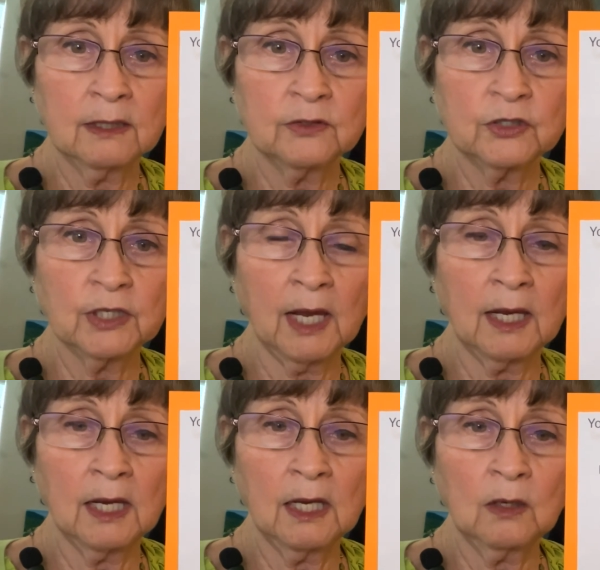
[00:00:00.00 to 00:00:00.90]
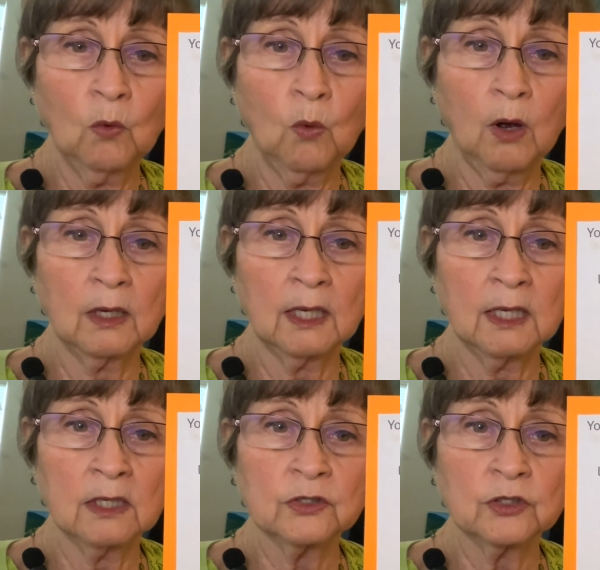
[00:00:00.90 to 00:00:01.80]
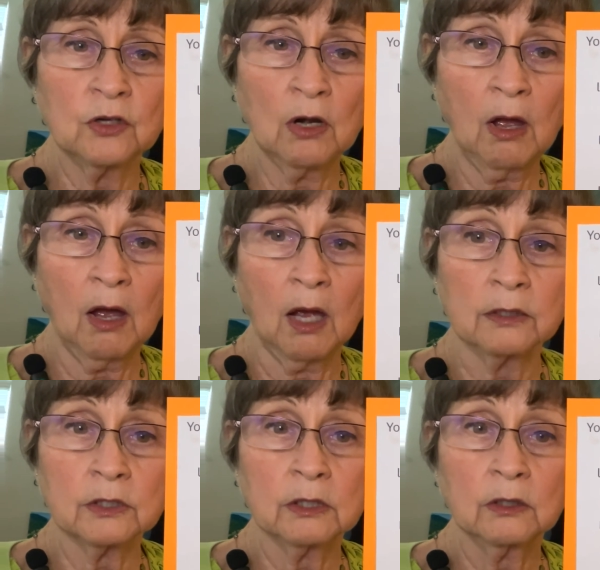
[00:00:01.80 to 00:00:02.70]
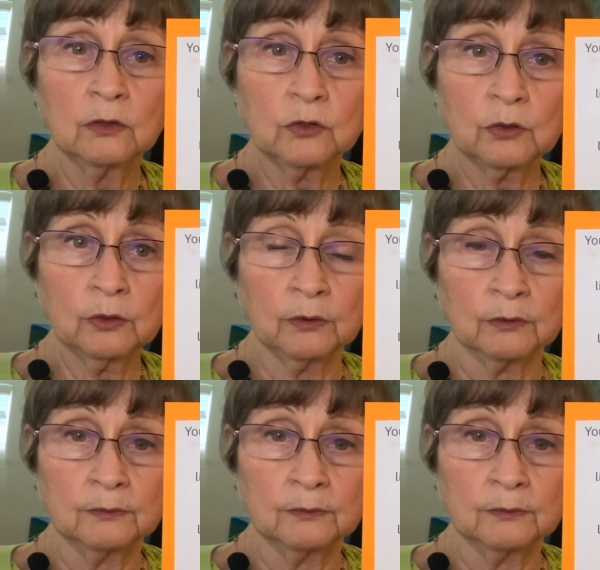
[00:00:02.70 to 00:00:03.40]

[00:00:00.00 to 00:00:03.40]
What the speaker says: saying what is not true.